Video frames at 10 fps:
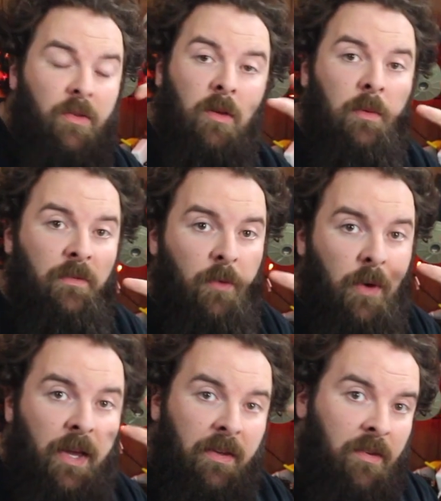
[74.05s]
It's only been
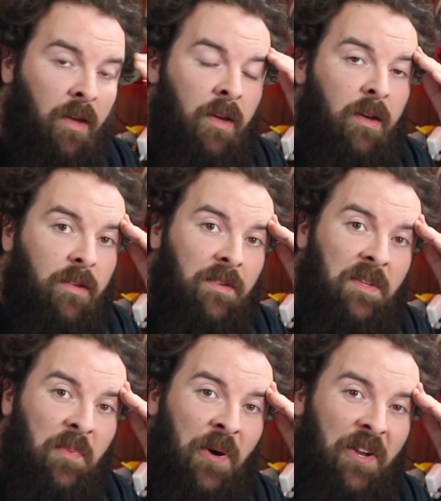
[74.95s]
4 days
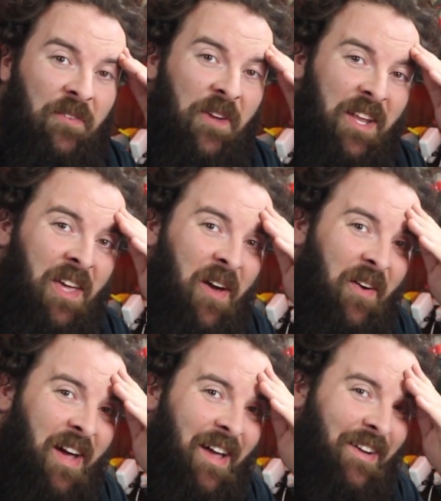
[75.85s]
since I put a
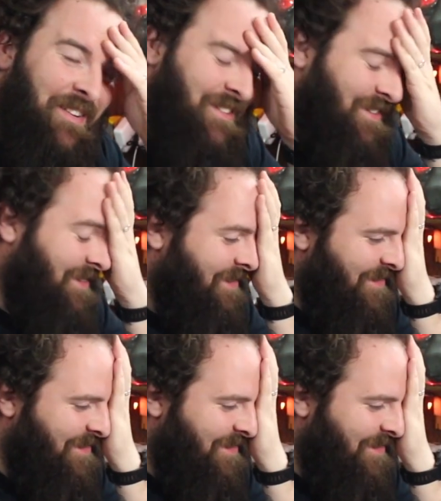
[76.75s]
video out.